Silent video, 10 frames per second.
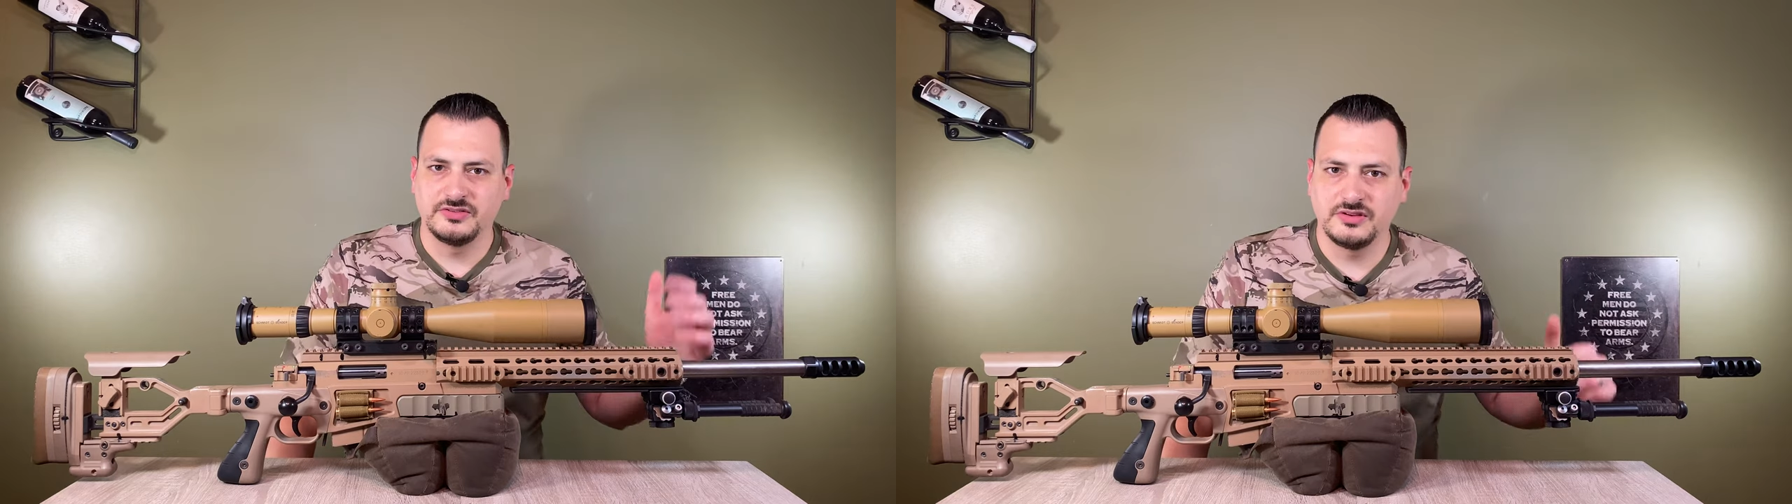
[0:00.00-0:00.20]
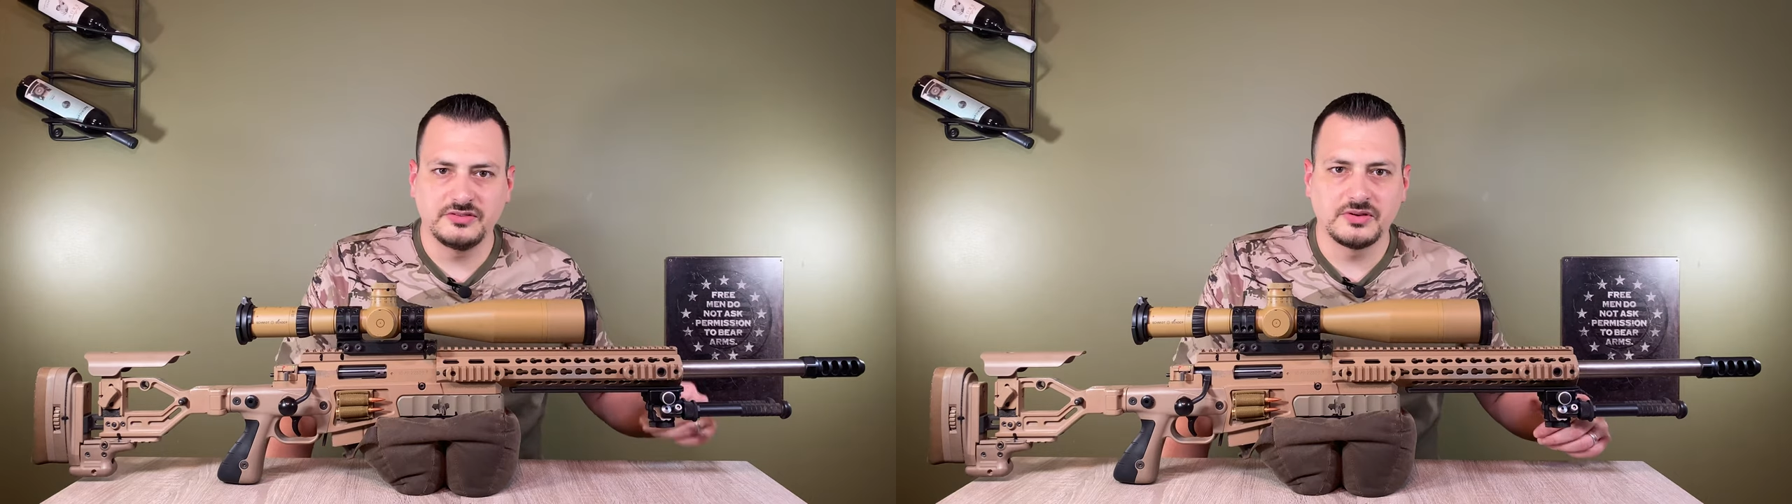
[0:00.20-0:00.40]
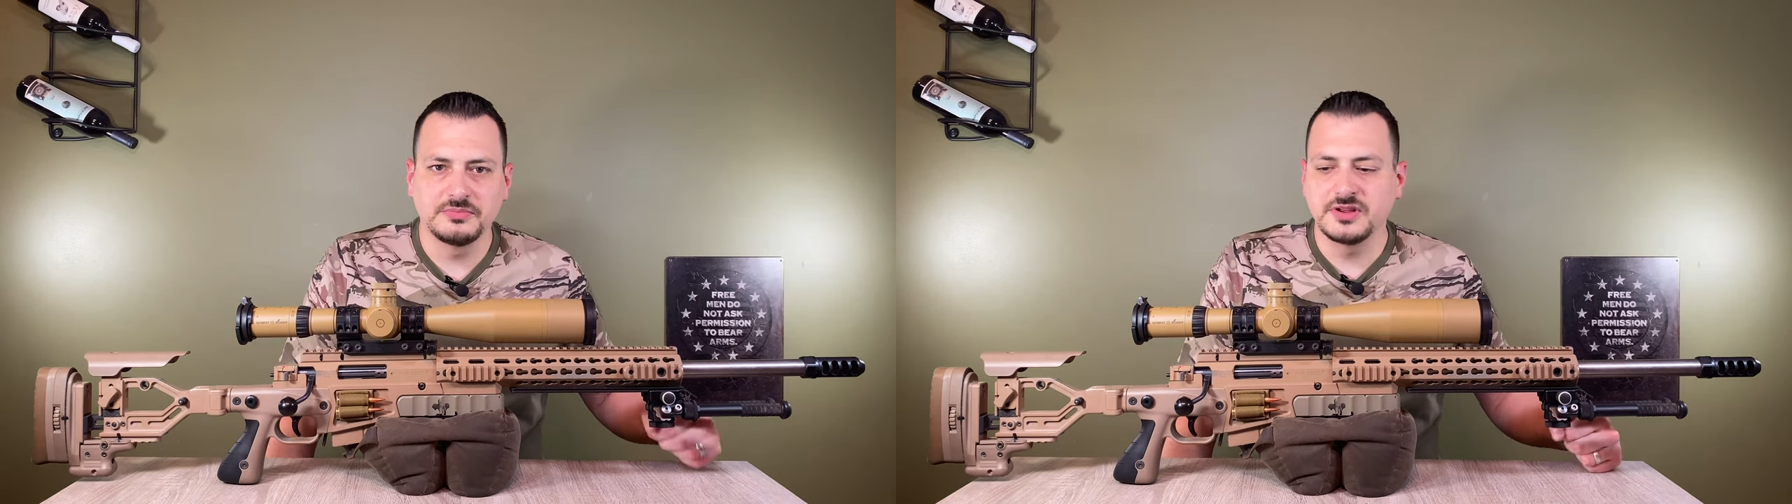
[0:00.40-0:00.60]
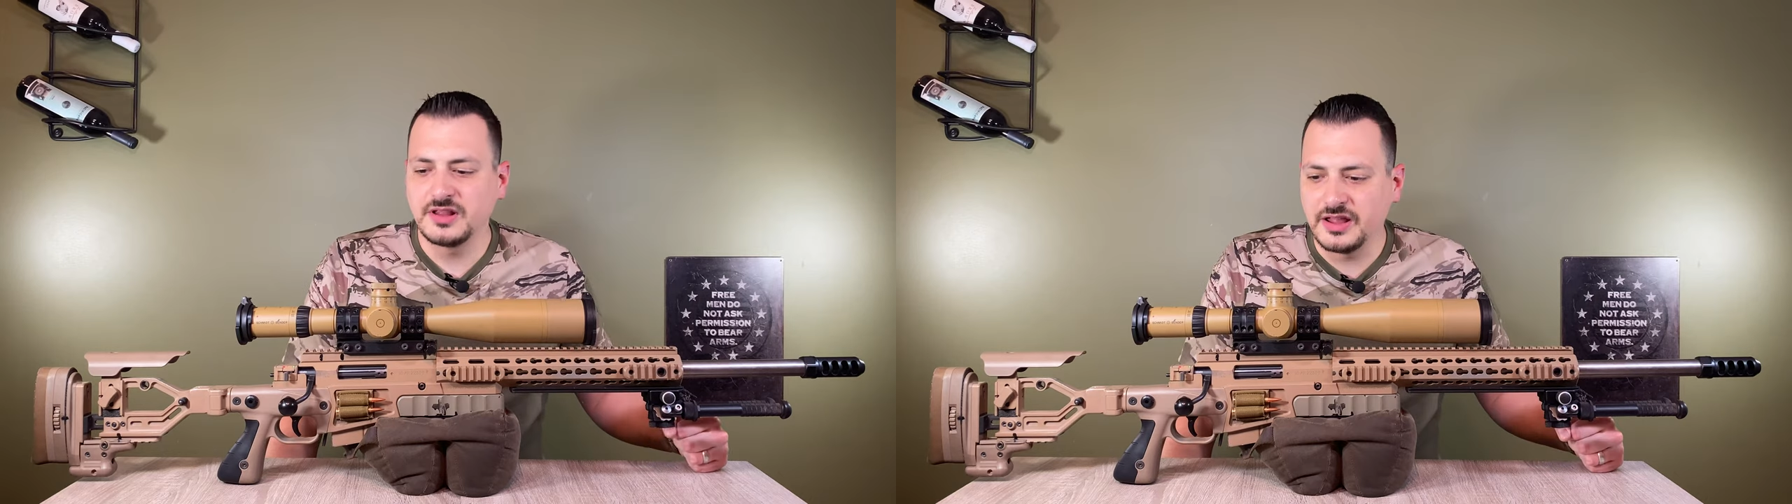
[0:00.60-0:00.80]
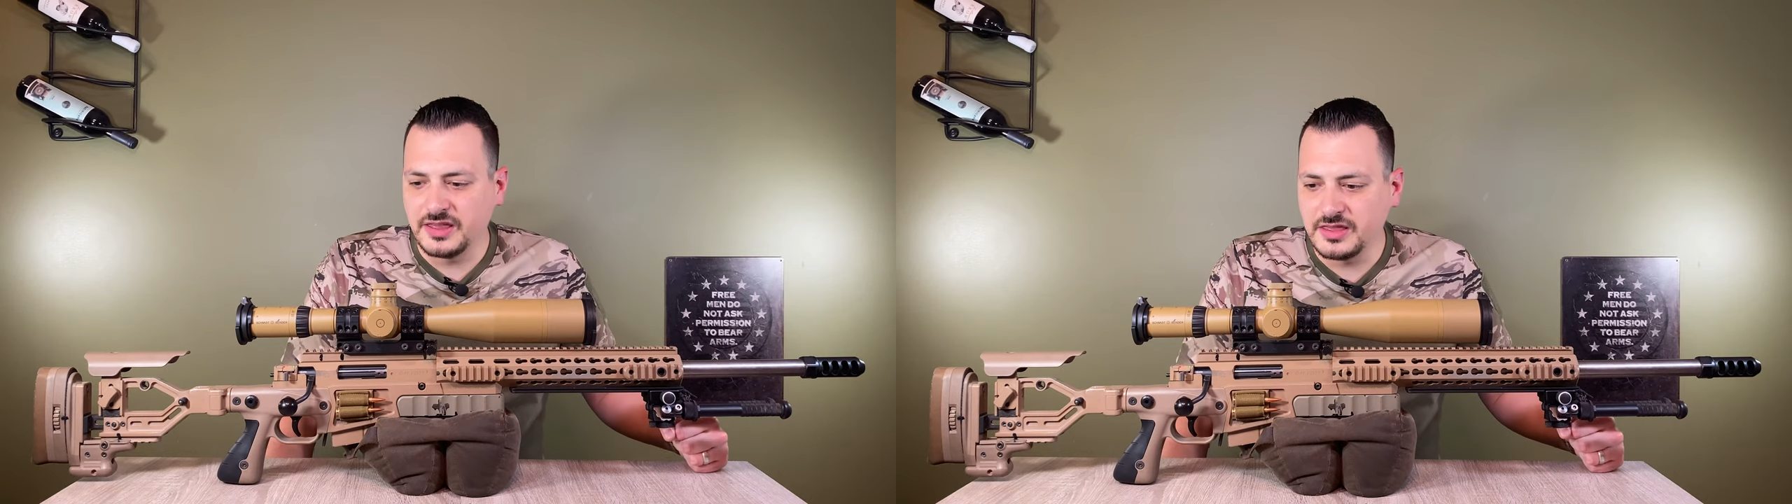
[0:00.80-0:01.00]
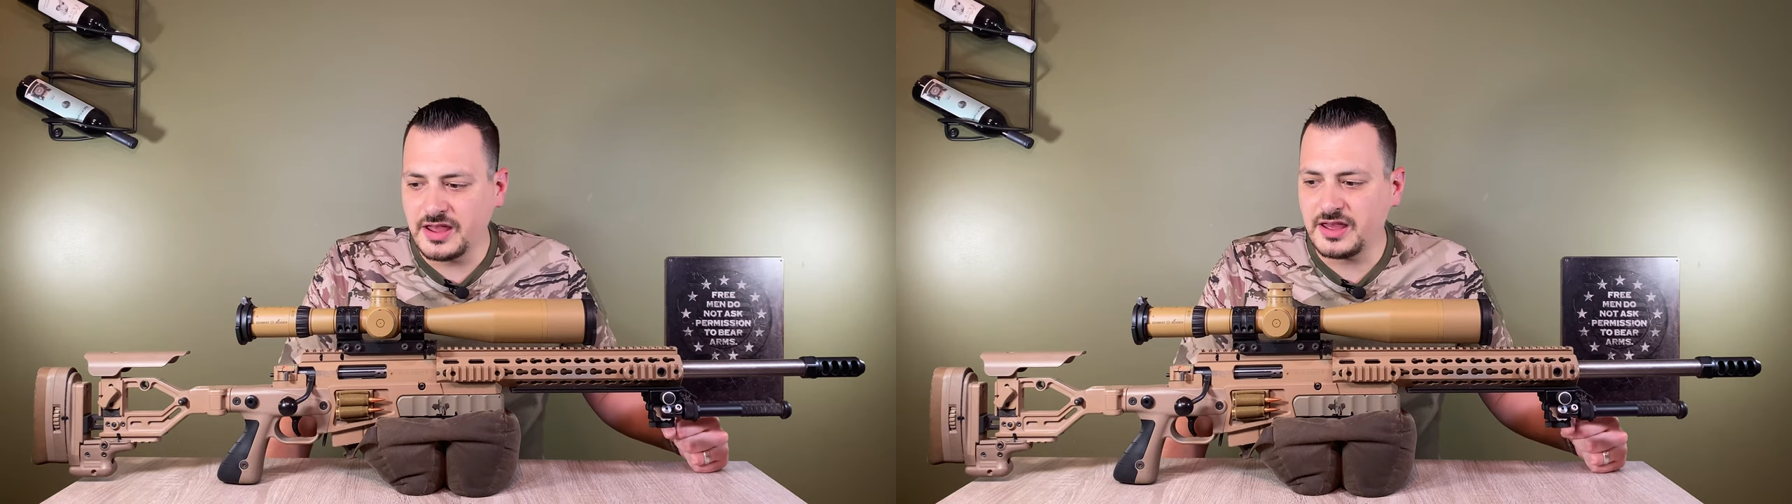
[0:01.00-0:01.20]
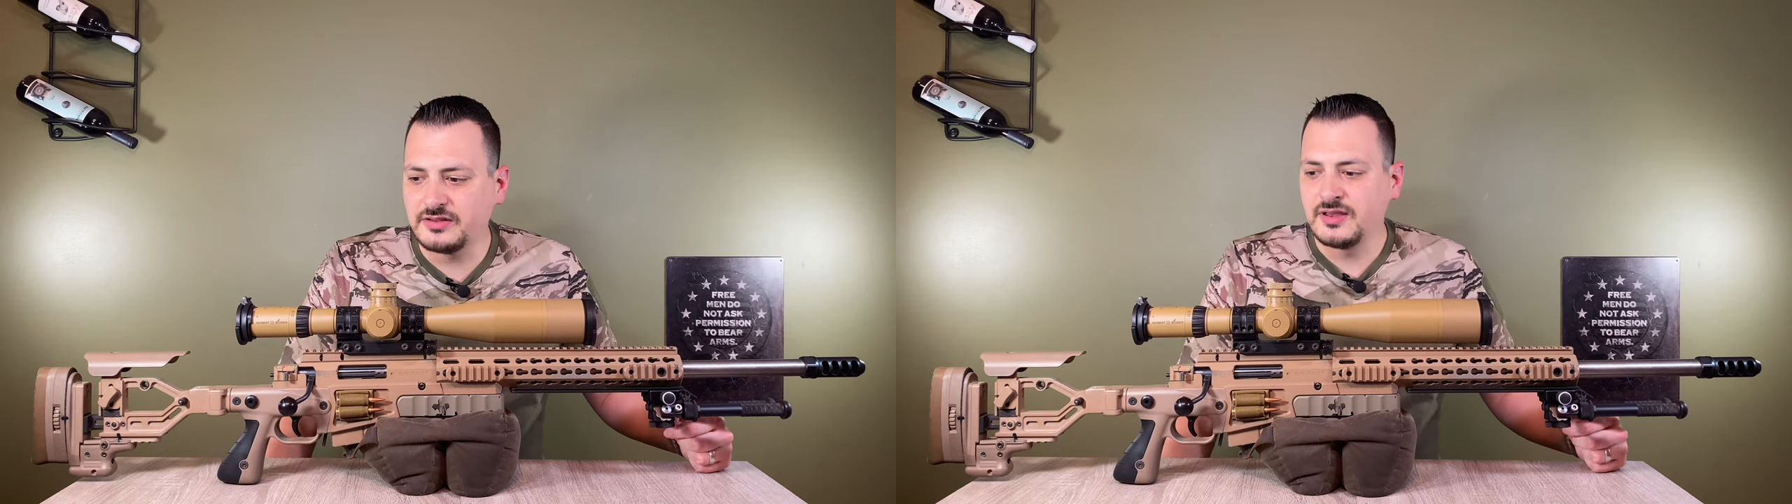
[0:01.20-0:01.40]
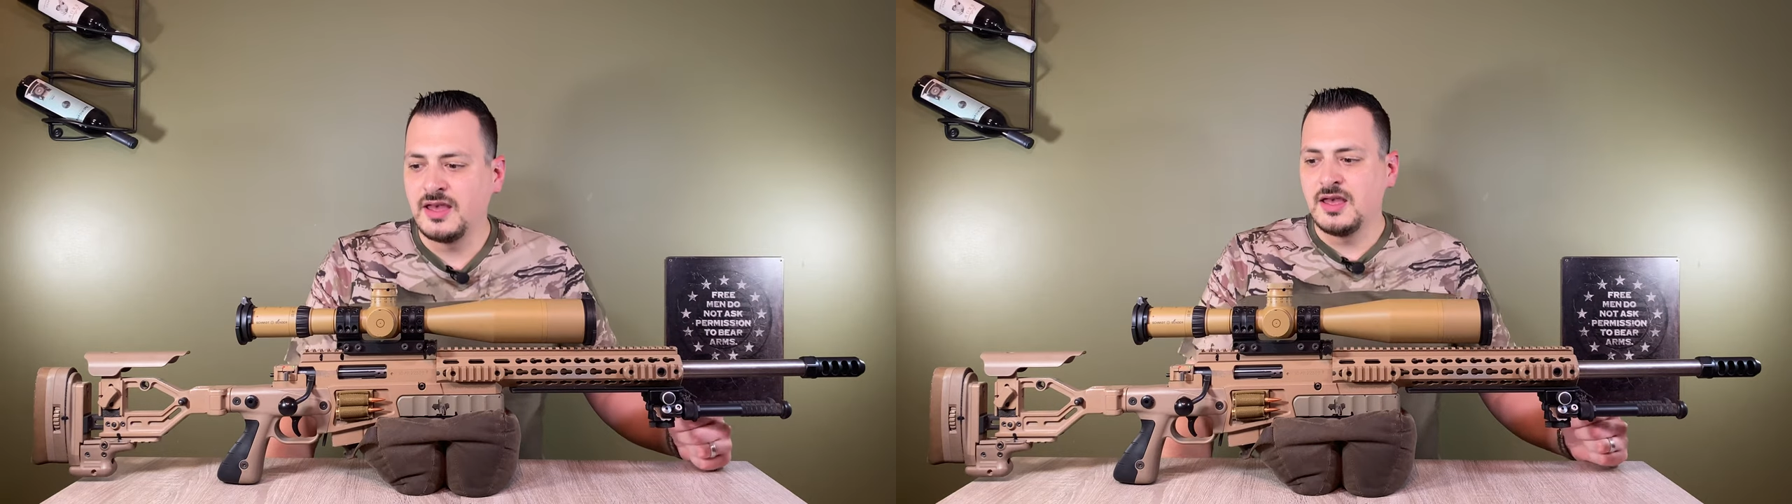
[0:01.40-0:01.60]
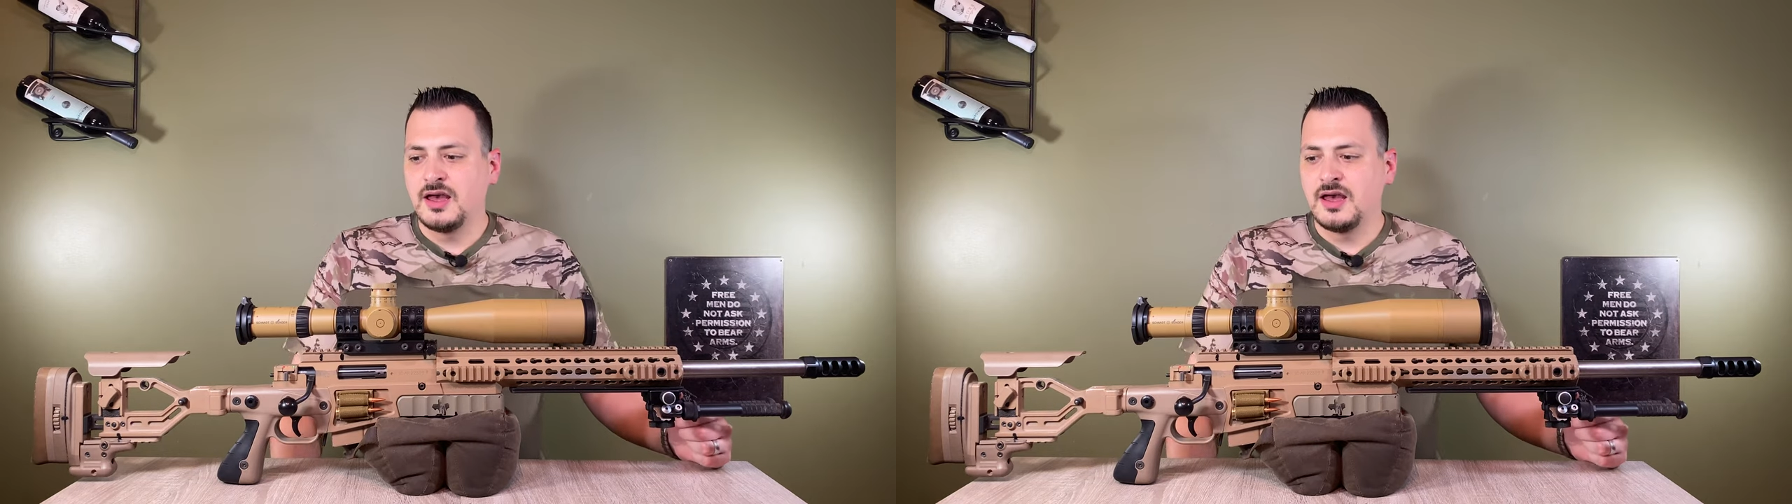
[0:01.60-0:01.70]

something like that.